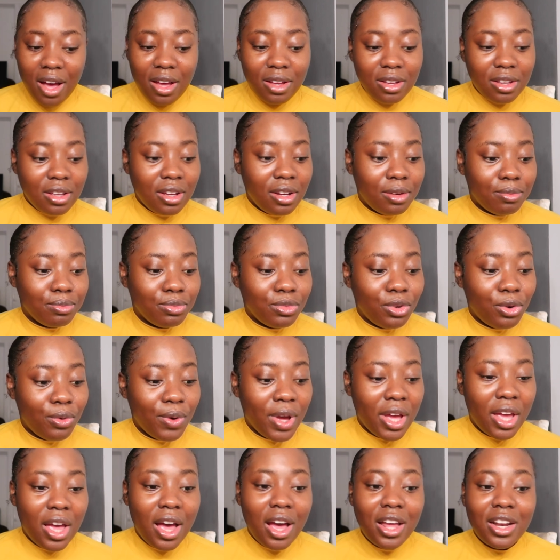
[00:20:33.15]
am not
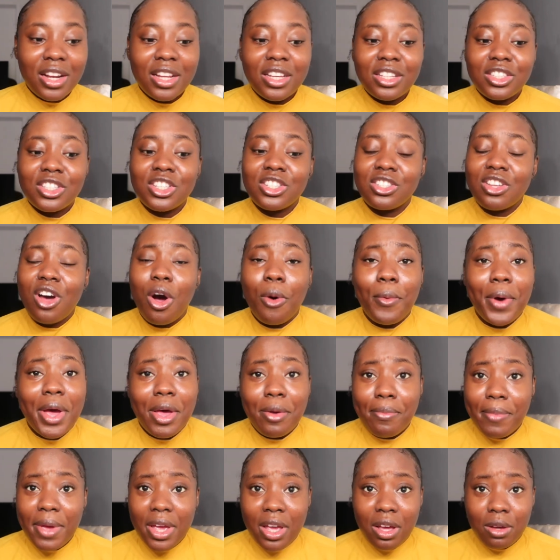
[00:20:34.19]
wearing, I need to start
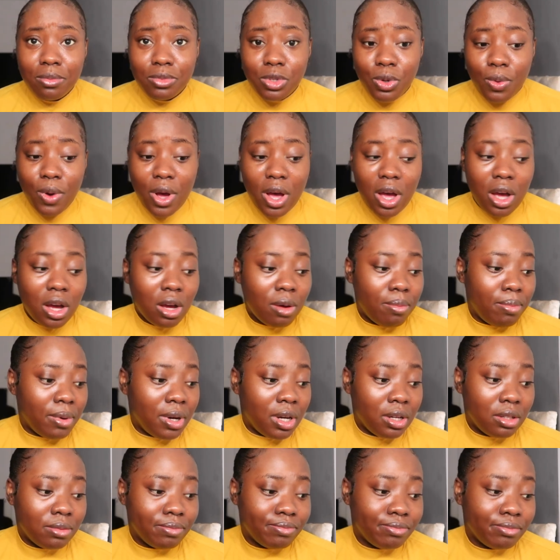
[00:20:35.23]
wearing makeup to work,
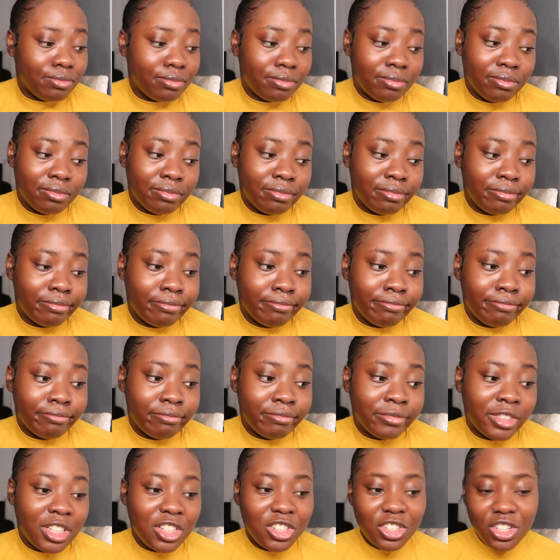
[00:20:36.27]
but
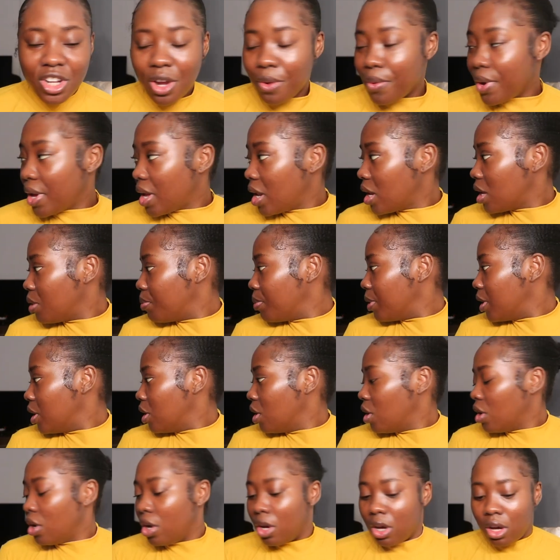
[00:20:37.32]
should I wear a little bit?
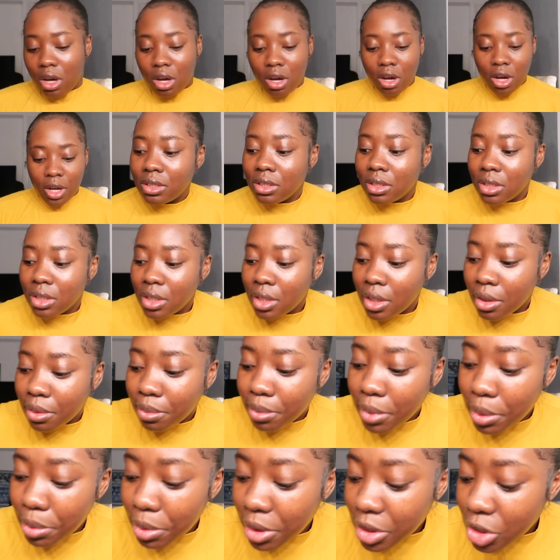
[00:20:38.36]
Okay.
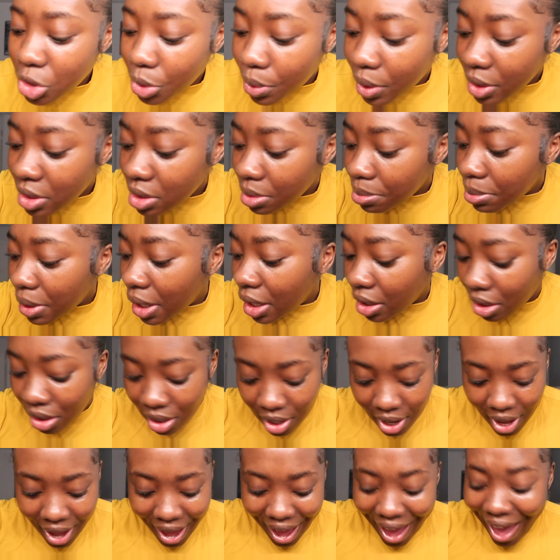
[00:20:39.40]
Maybe I should wear some powder.
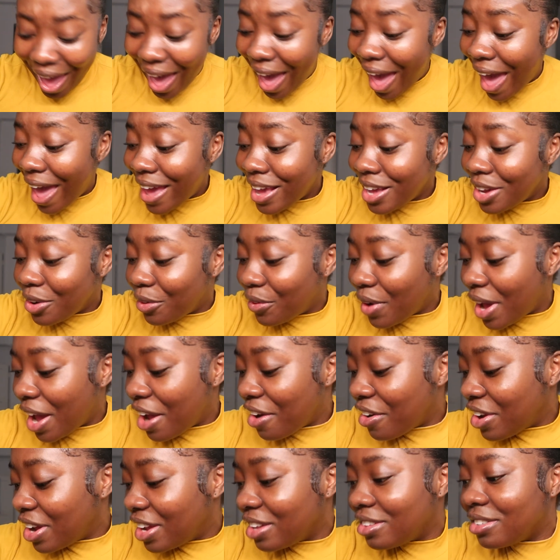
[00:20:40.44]
I hate
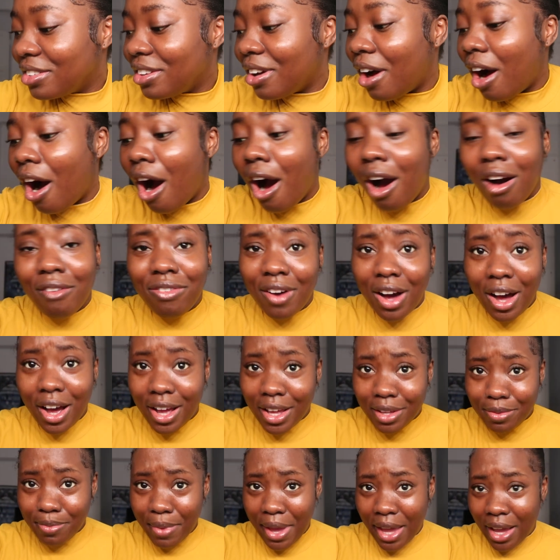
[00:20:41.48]
wearing
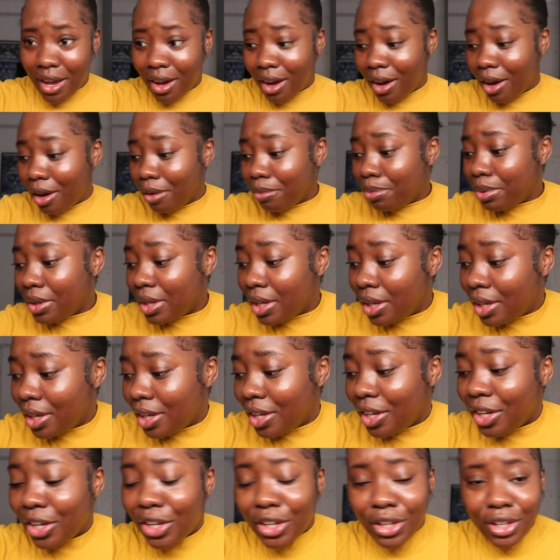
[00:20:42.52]
half-hearted makeup.
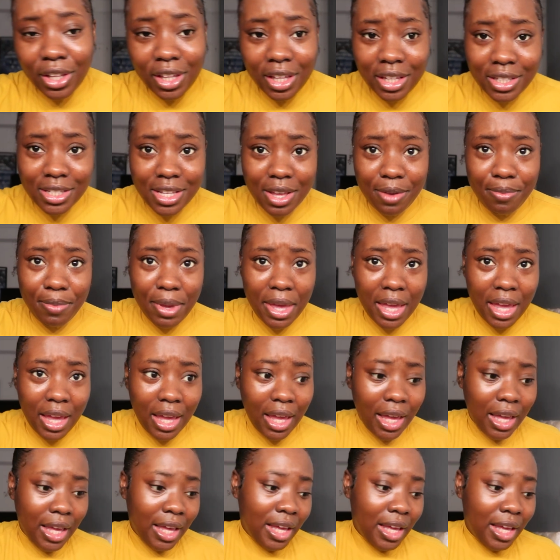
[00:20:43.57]
Is it me?